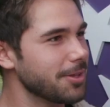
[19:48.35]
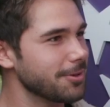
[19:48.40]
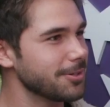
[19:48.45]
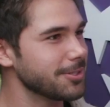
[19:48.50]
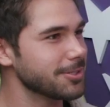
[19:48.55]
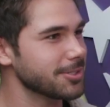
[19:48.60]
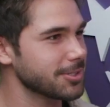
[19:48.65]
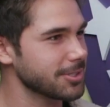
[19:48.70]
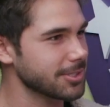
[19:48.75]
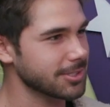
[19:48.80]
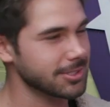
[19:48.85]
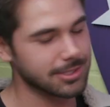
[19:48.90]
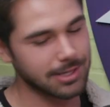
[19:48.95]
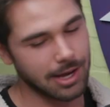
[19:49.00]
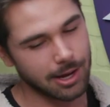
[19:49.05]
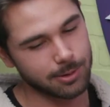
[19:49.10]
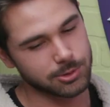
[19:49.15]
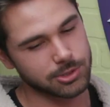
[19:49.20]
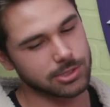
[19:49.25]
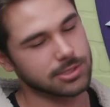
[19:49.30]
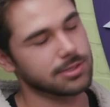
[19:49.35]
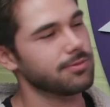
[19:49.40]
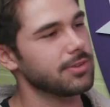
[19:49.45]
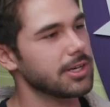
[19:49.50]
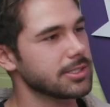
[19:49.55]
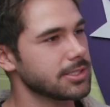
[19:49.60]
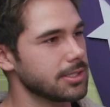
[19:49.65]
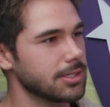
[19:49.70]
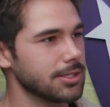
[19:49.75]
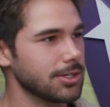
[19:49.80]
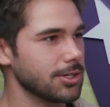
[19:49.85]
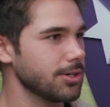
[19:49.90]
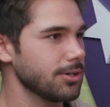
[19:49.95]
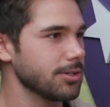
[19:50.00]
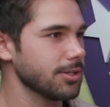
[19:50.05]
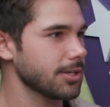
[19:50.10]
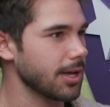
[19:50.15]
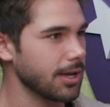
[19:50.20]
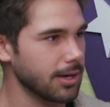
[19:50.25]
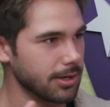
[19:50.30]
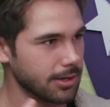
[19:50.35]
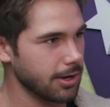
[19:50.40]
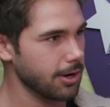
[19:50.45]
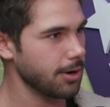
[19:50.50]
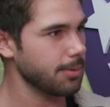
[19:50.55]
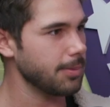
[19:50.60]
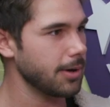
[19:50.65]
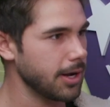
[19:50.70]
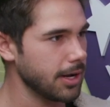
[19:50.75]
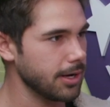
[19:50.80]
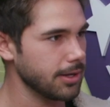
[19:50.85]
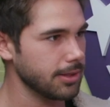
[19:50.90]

either. Is just because I was just invested in her. Like I didn't right. care about